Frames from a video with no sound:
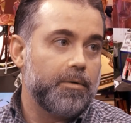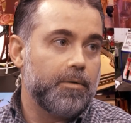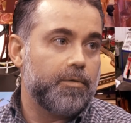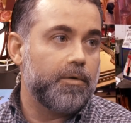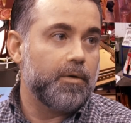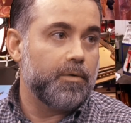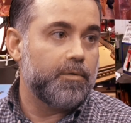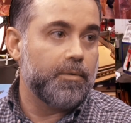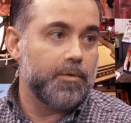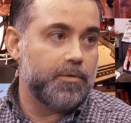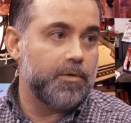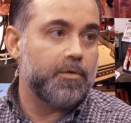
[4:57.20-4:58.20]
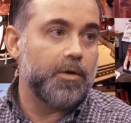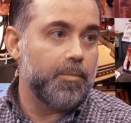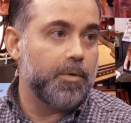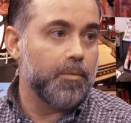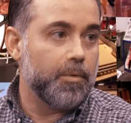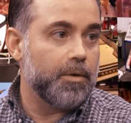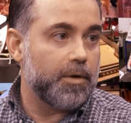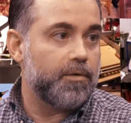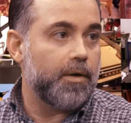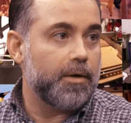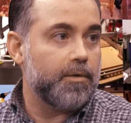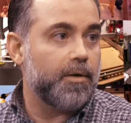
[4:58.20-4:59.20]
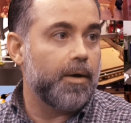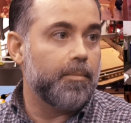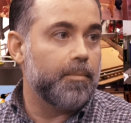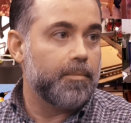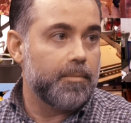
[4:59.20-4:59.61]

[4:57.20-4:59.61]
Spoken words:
this year, so it's just going to be a really exciting time.